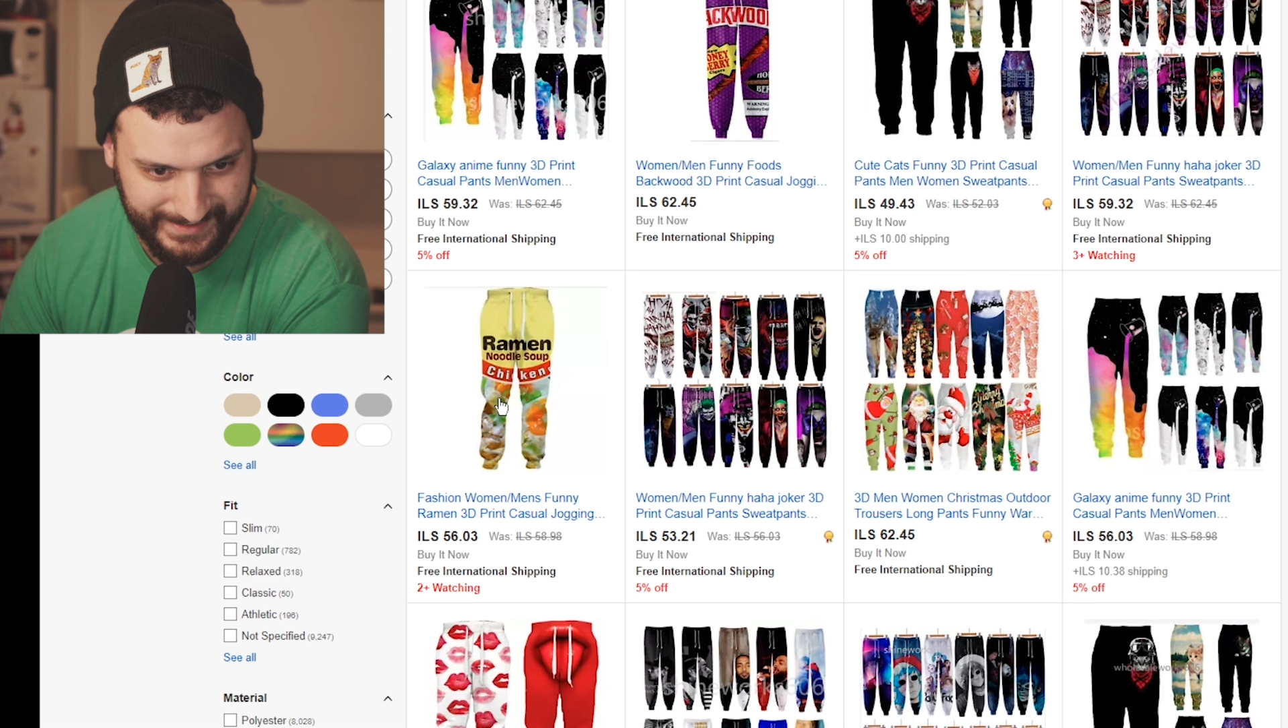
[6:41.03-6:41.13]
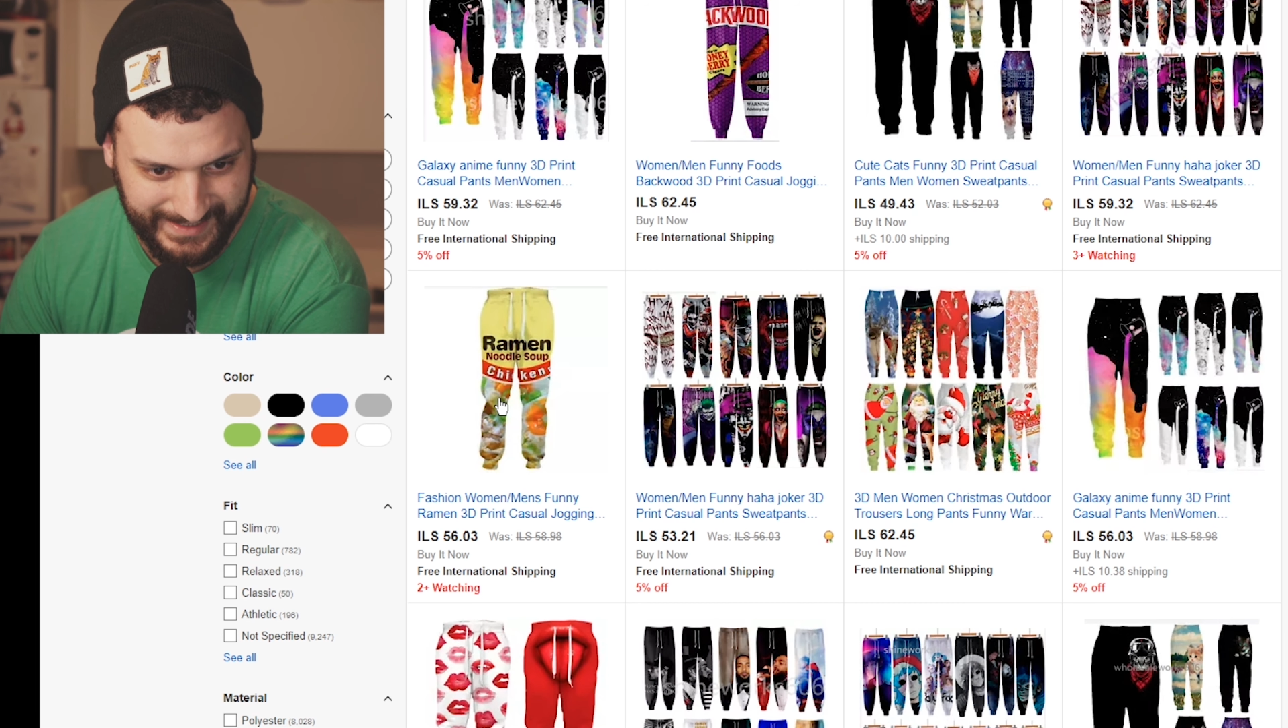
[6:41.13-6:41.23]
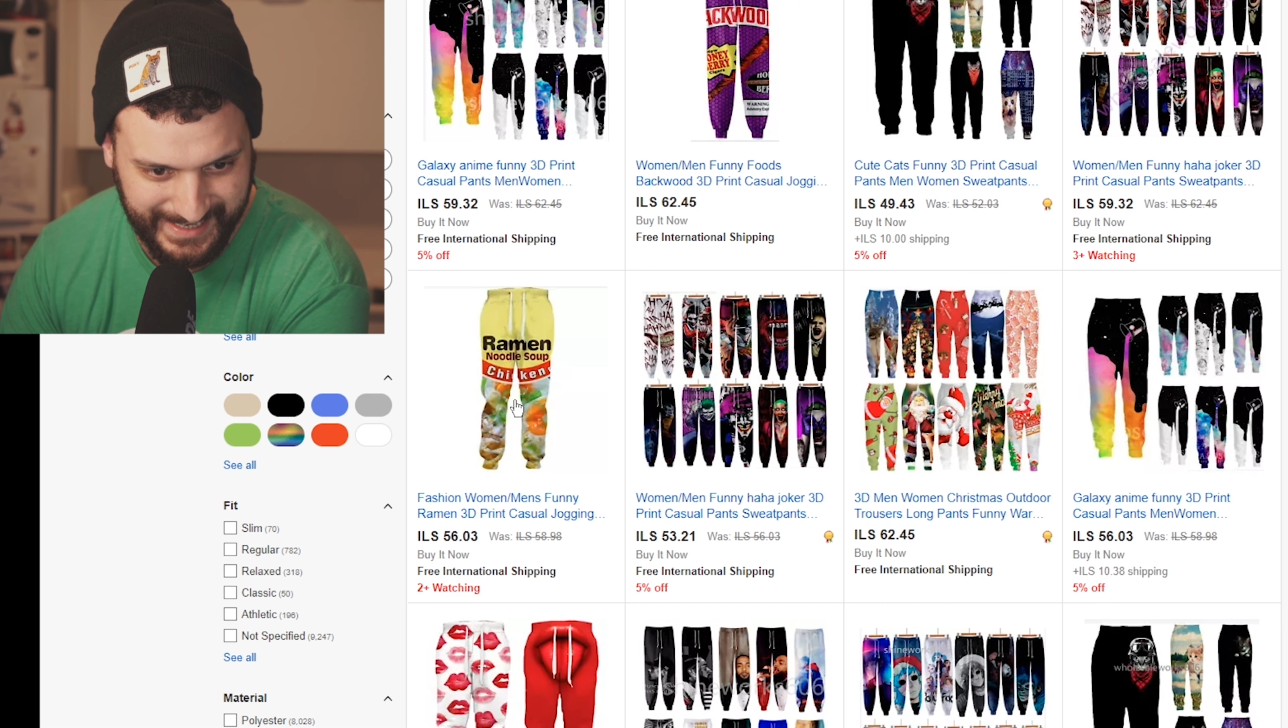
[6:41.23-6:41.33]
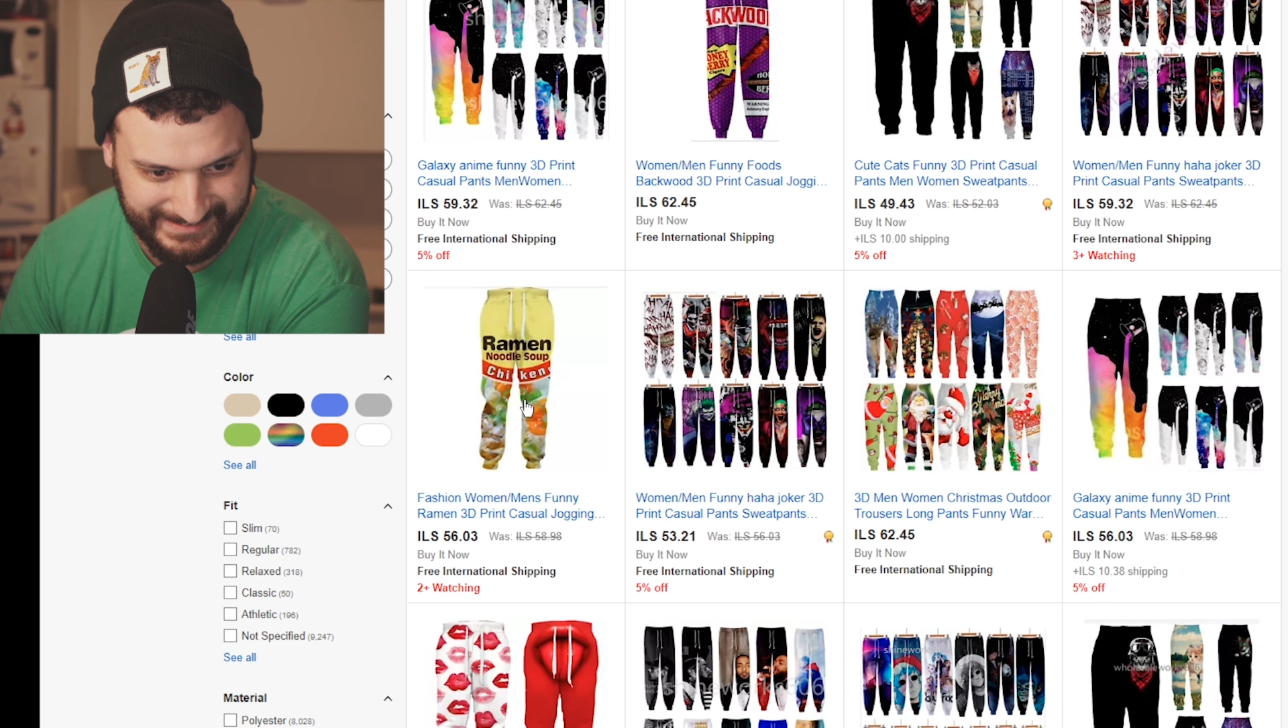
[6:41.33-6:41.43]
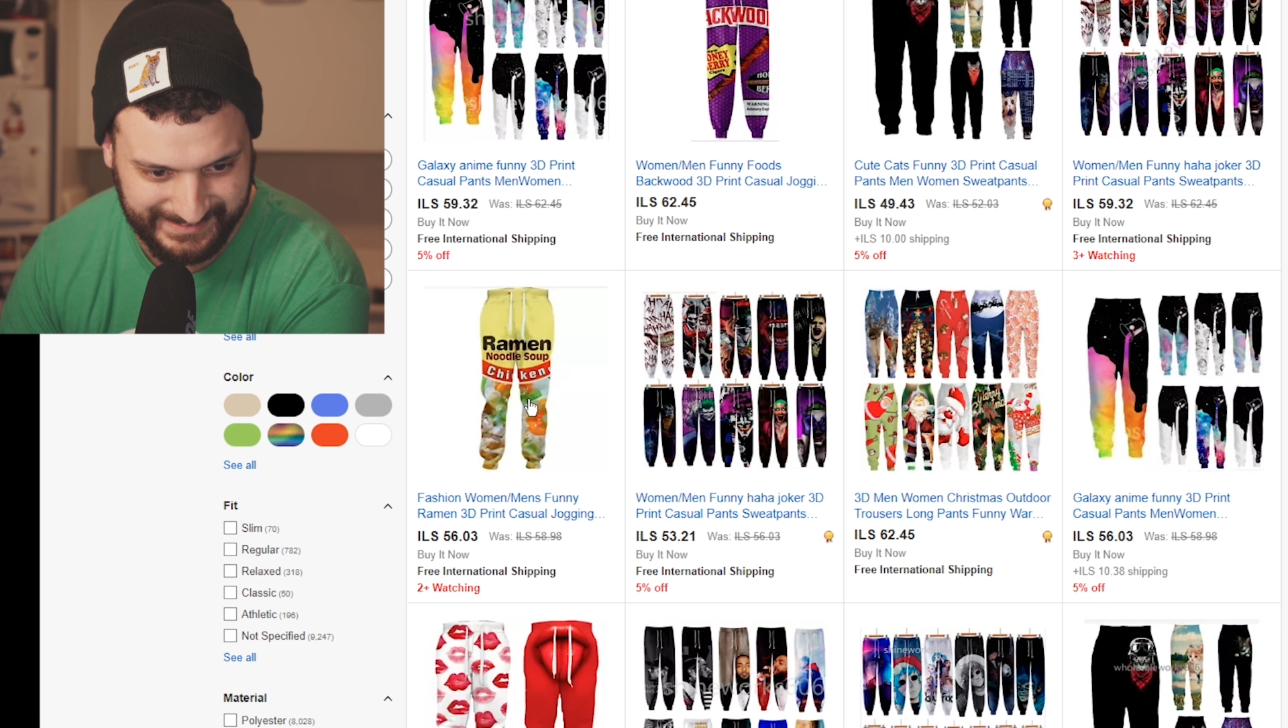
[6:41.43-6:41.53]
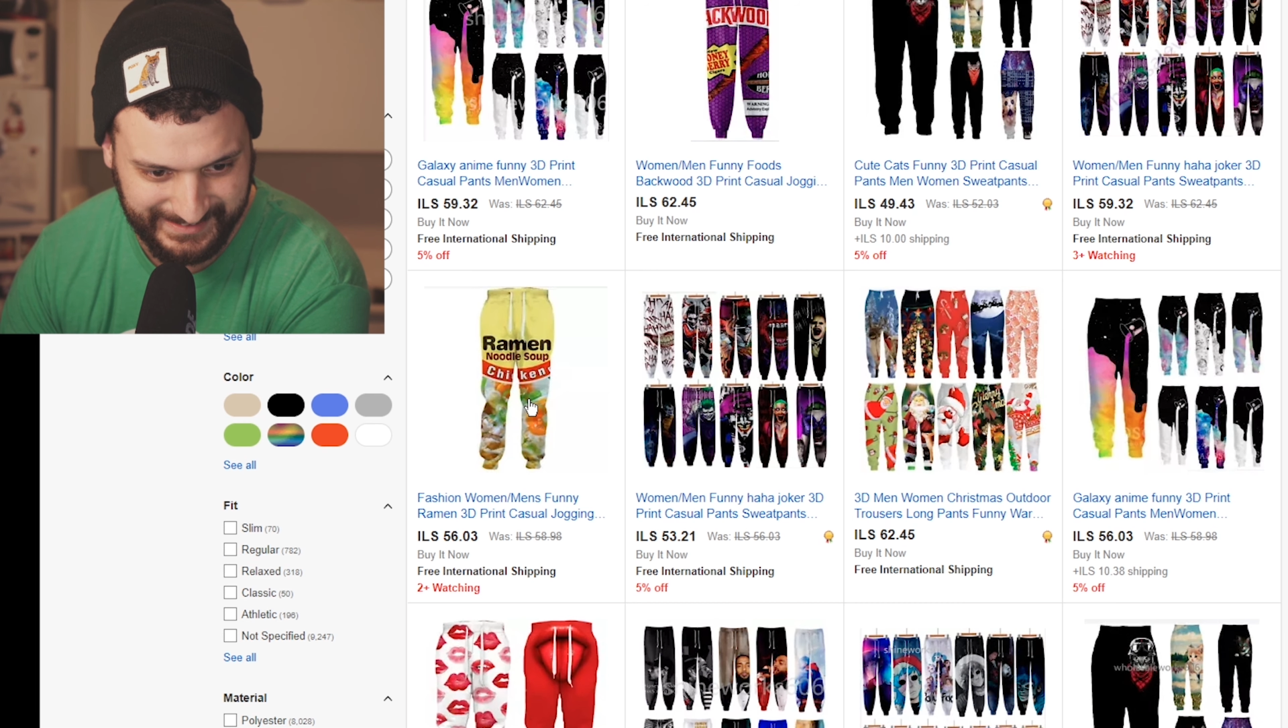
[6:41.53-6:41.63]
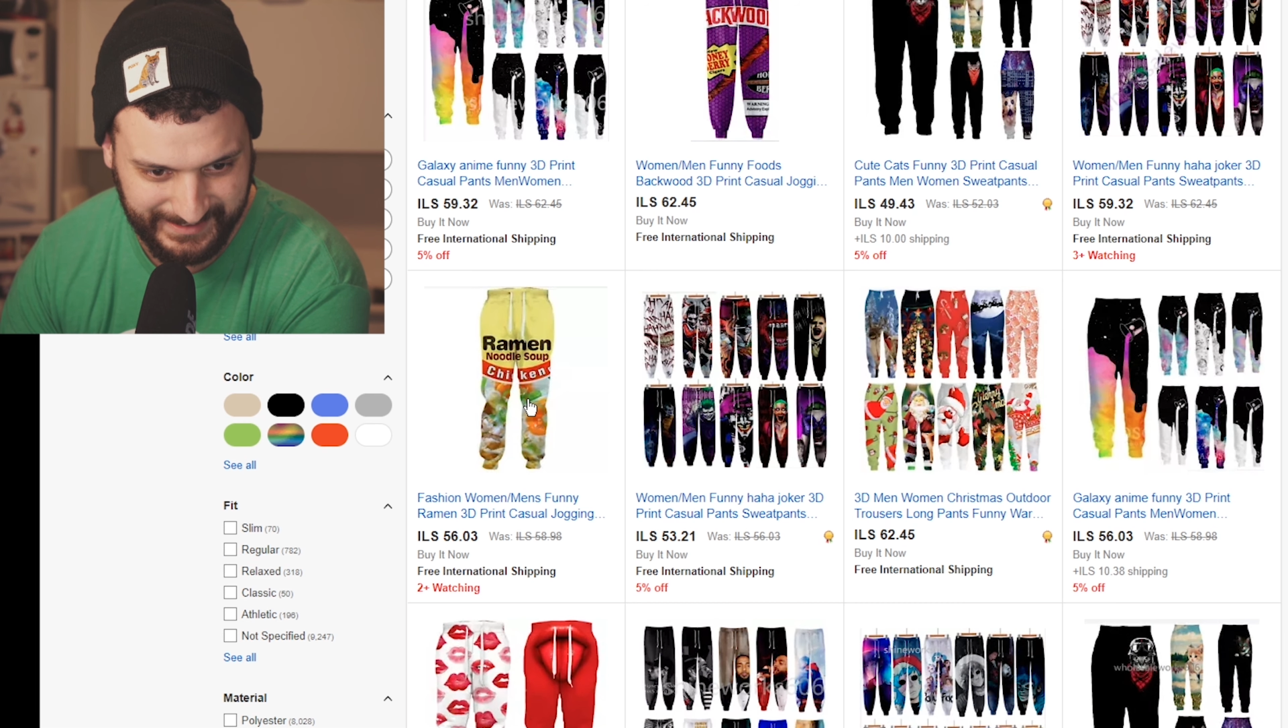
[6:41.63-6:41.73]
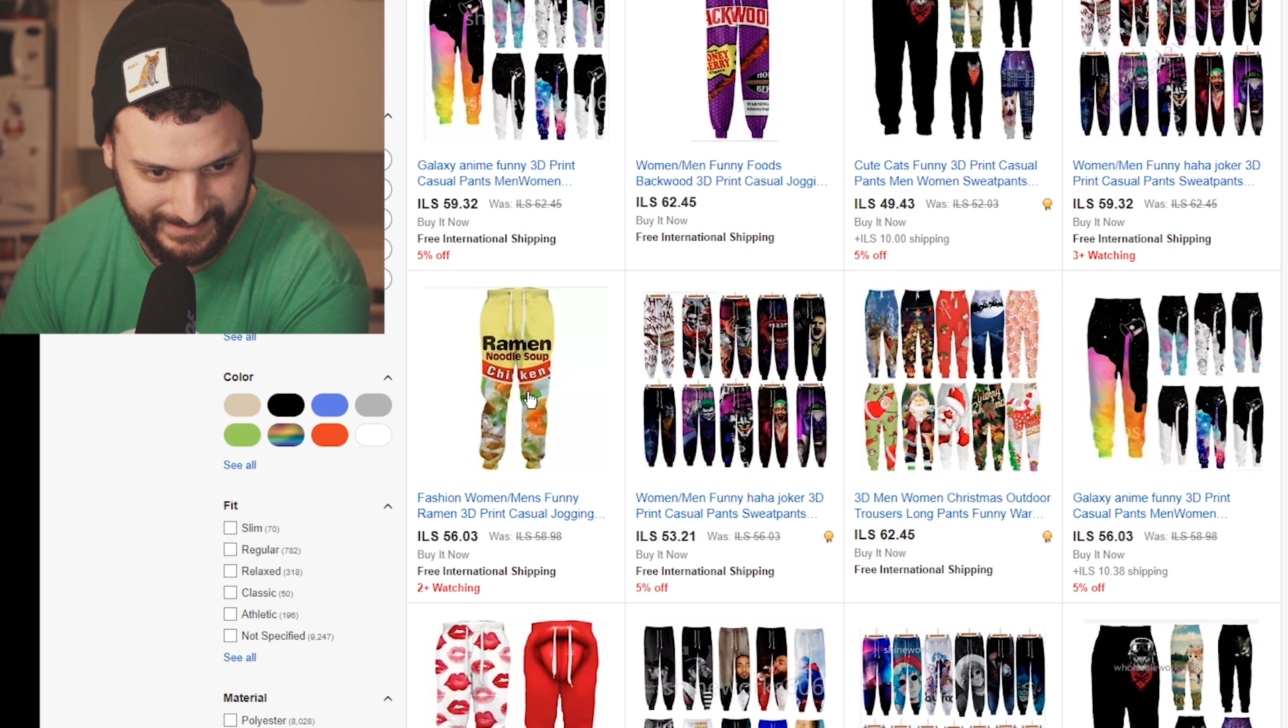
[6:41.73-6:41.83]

at that.